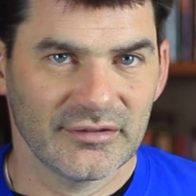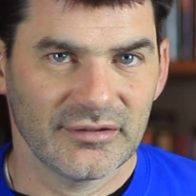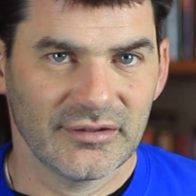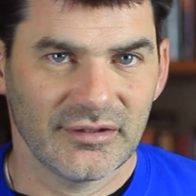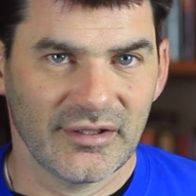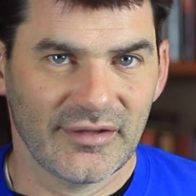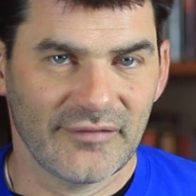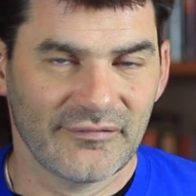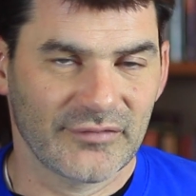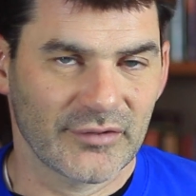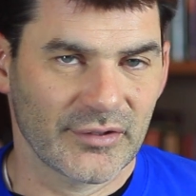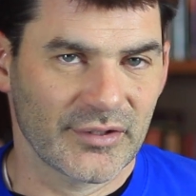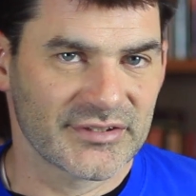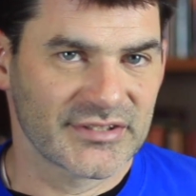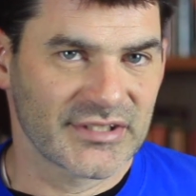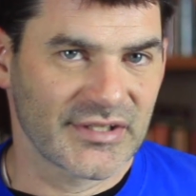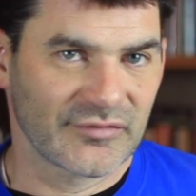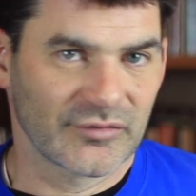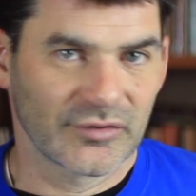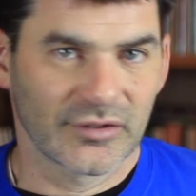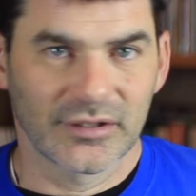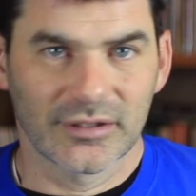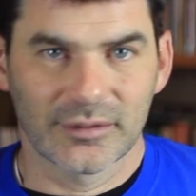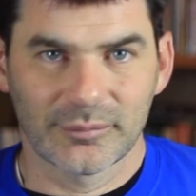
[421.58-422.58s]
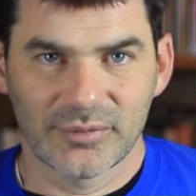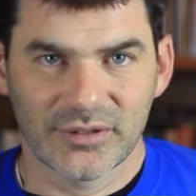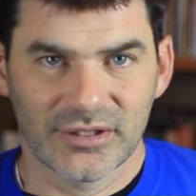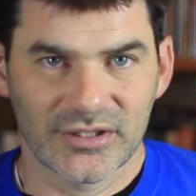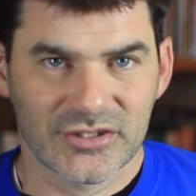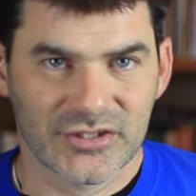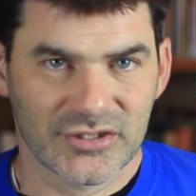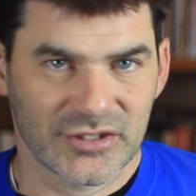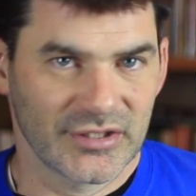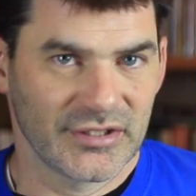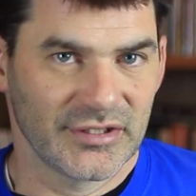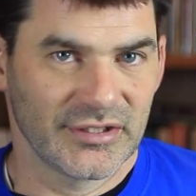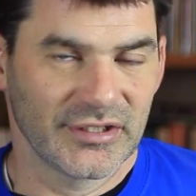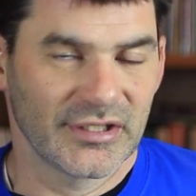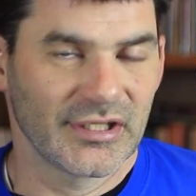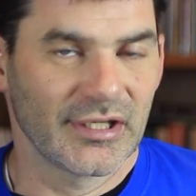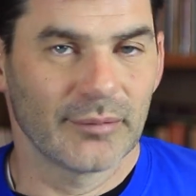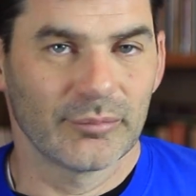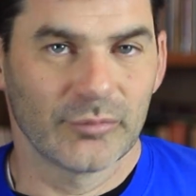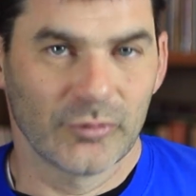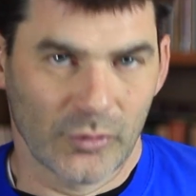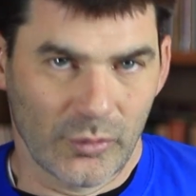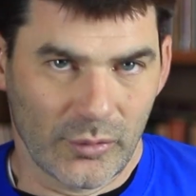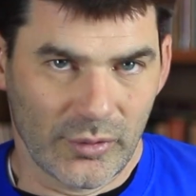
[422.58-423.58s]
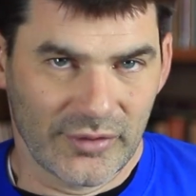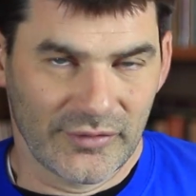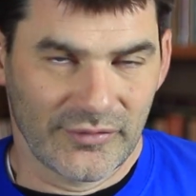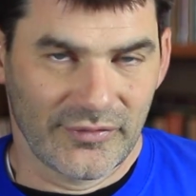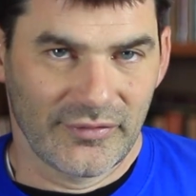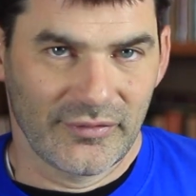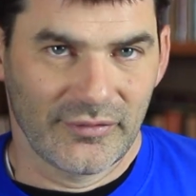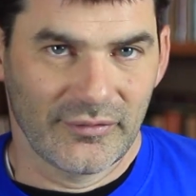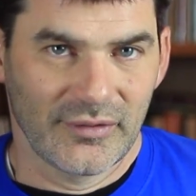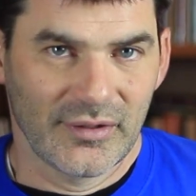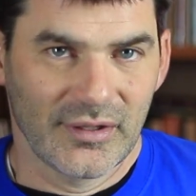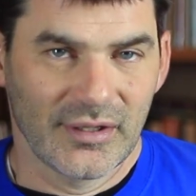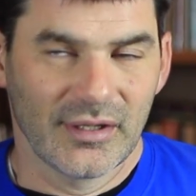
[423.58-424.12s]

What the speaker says: if there's ever going to be a shindig up north.